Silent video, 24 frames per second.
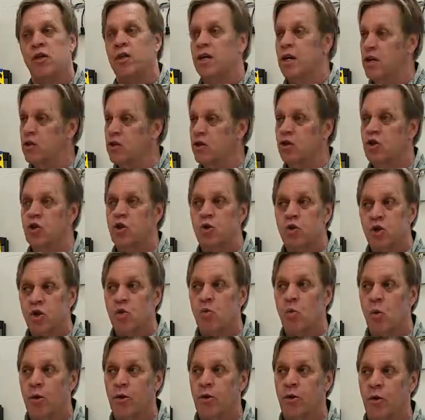again, just using
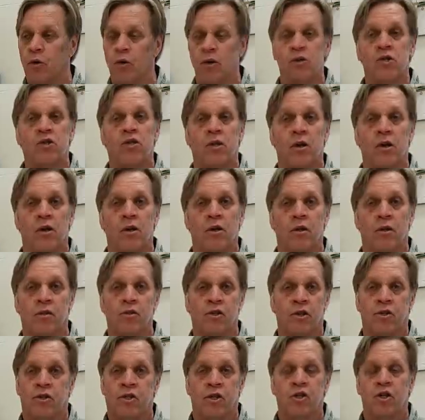one third as the
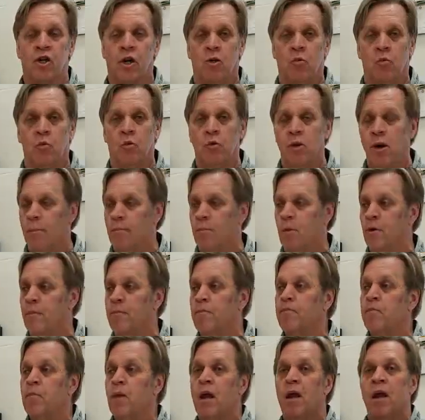just a general number,
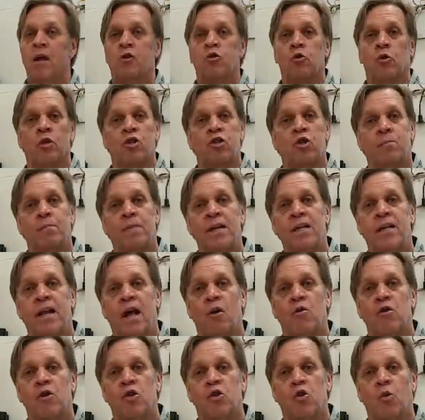so it should be
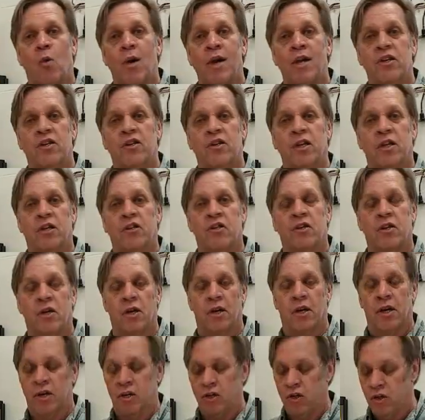down to 26
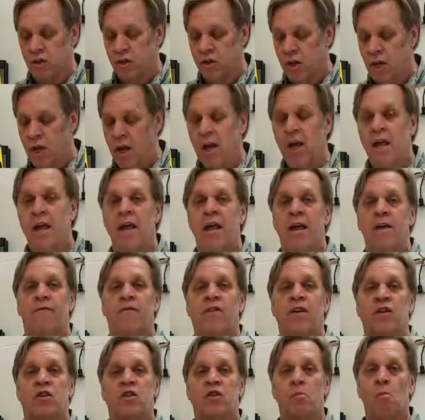inches. If
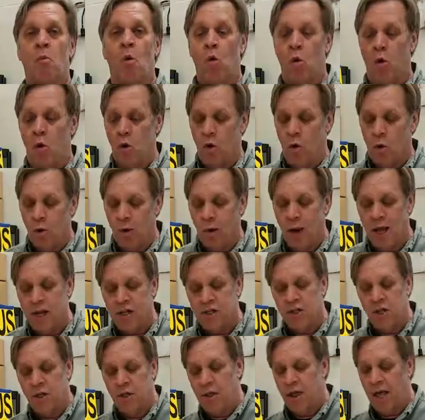it's more or less
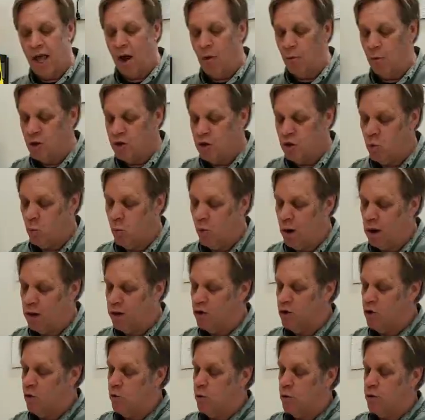than that, what you want to
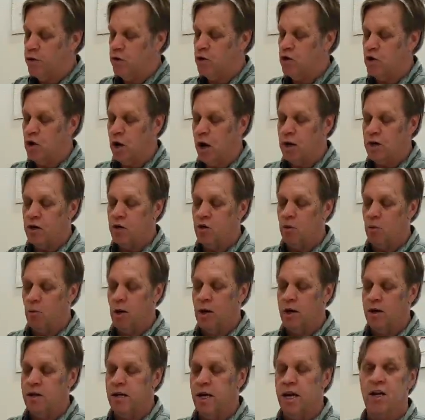do with the shock is you want
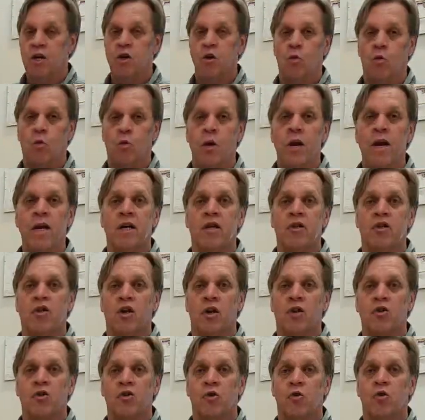to take your ring
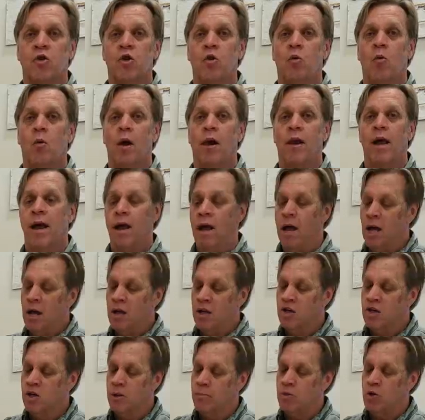adjuster and you want to
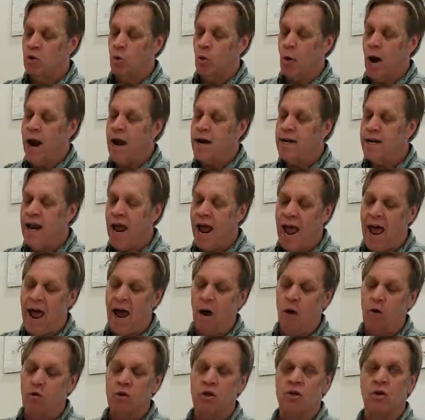subtract
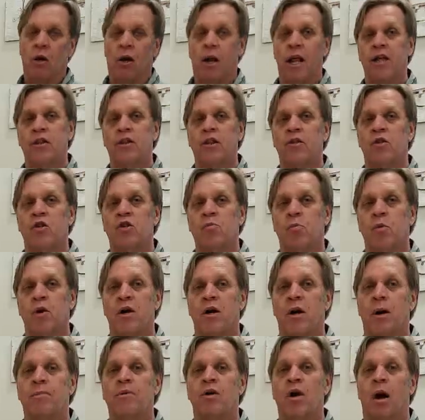out, lengthen the spring
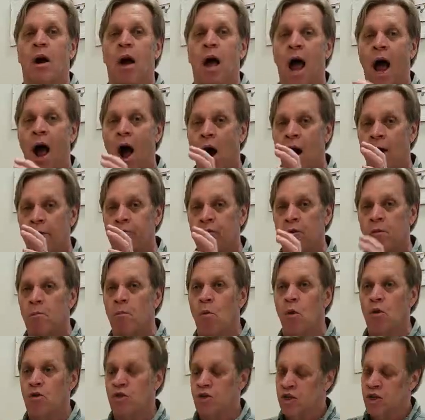up to offer
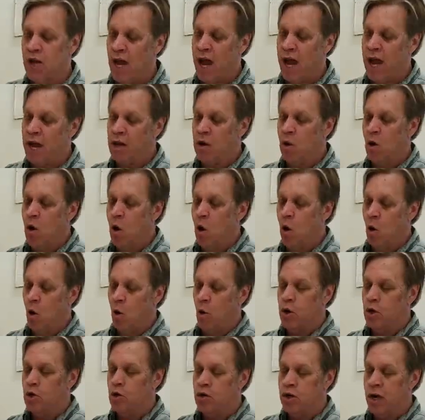more sag, or
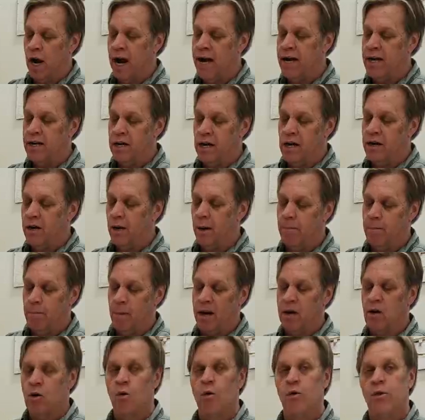you tighten it up by
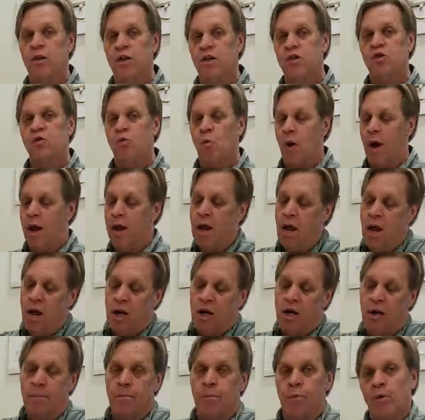going this way,
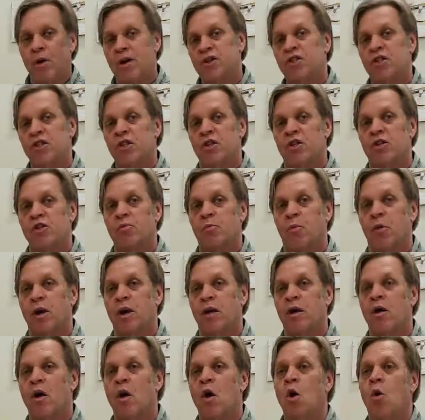compressing the
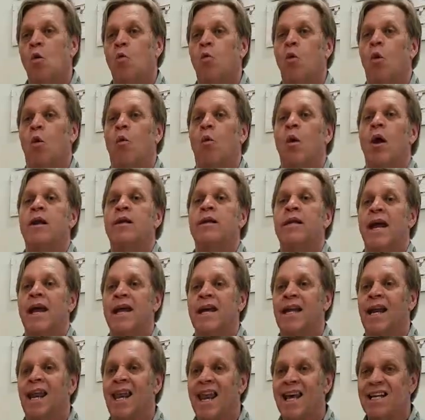spring will
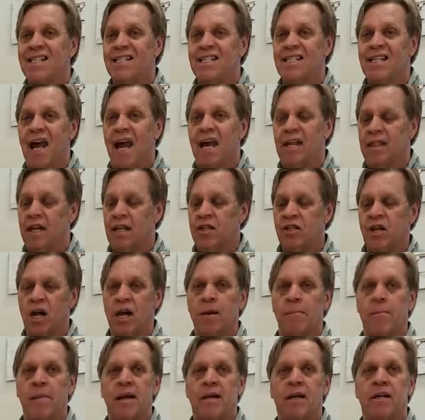take less sag. That's going
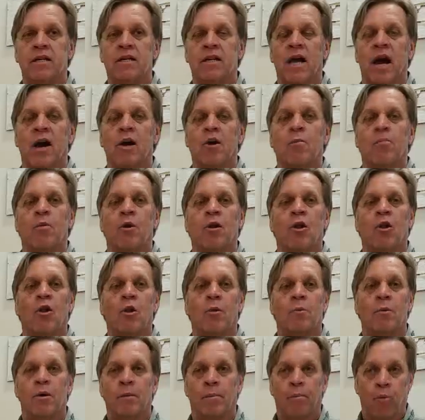to make it tighter, put a little
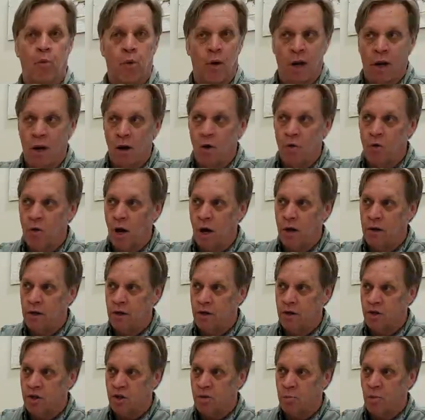bit of preload onto
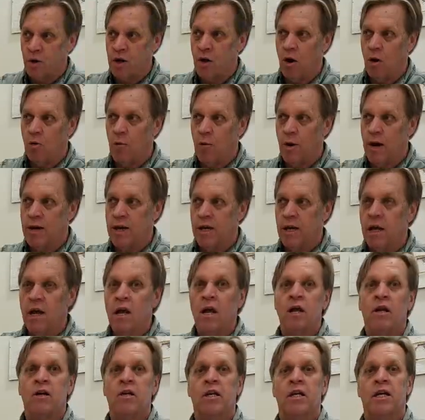the spring already
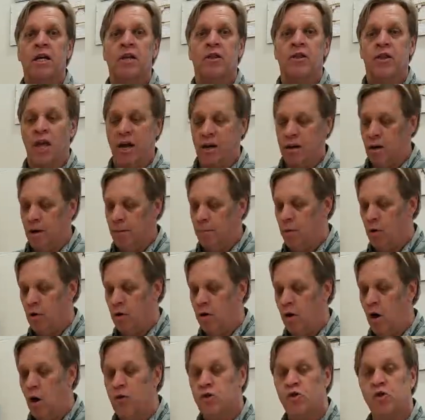to get that number.
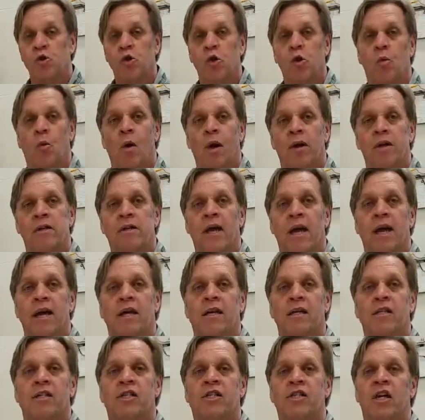And also you want to
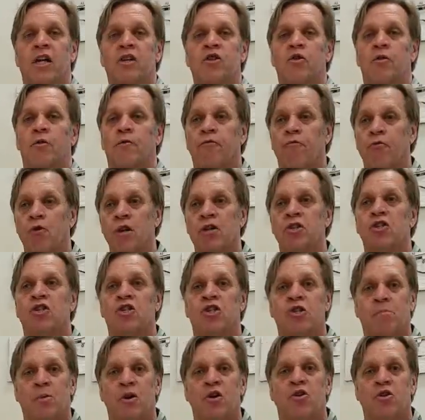take and set your front
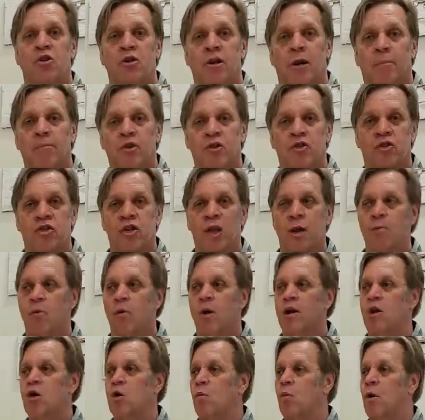suspension up the same
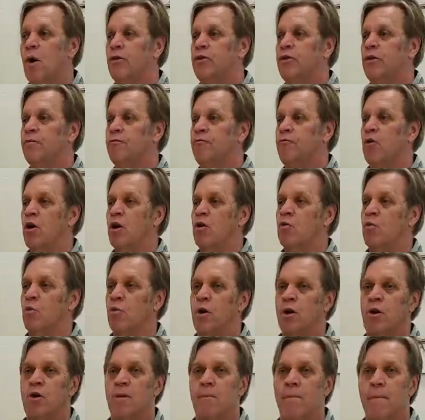way. You want the front and
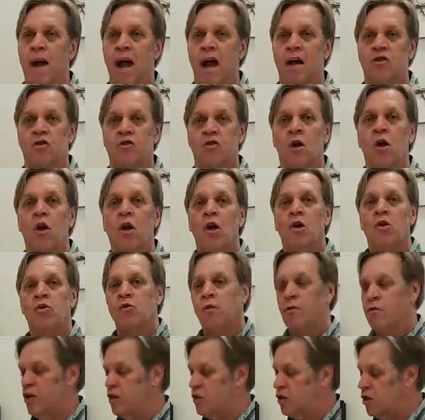rear to match.
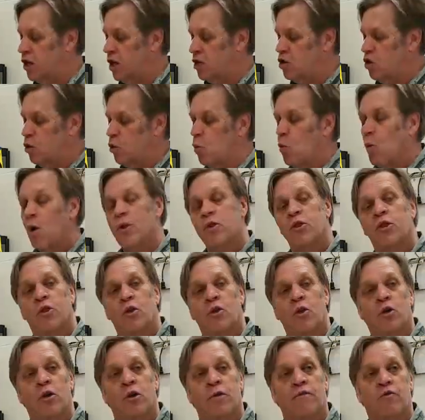So if you set your one
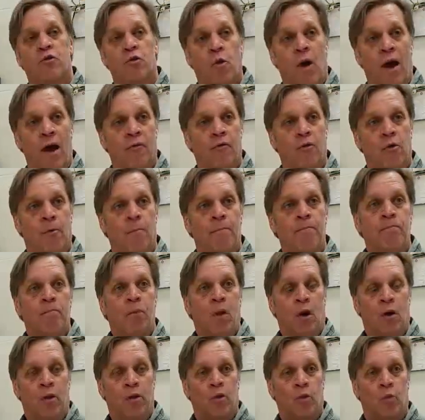third of travel
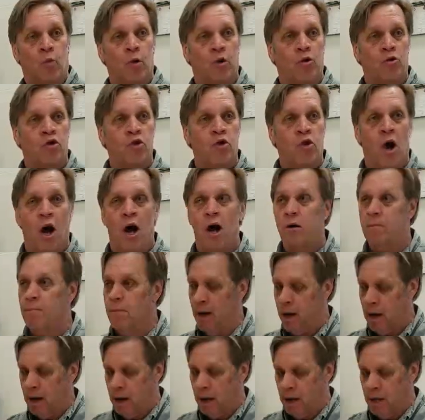on the rear shock
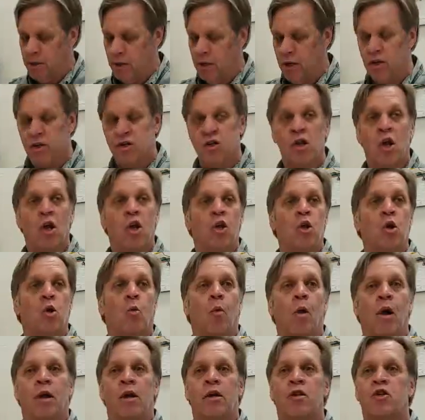by this, you
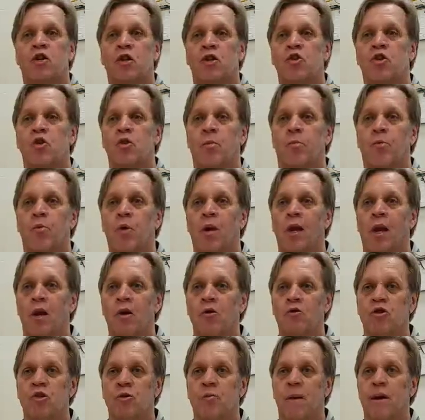want to adjust your
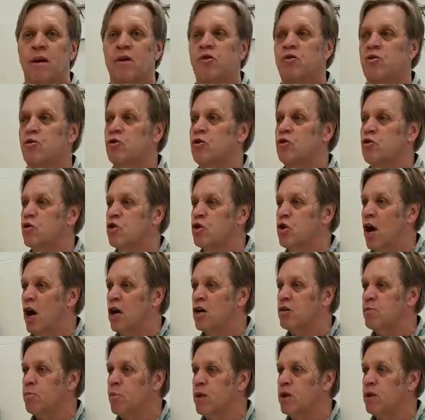preload spacers, your shock
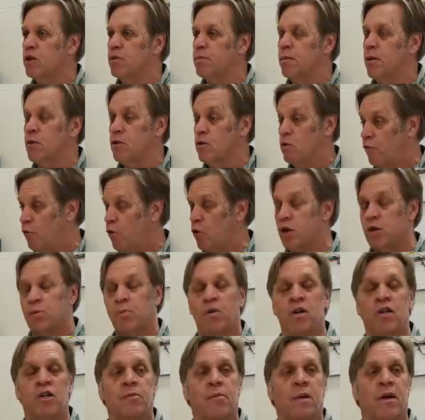spring, your fork
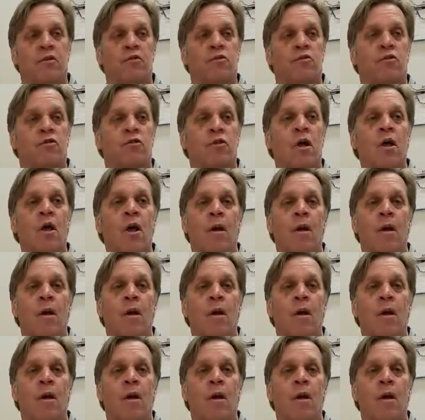spring spacers,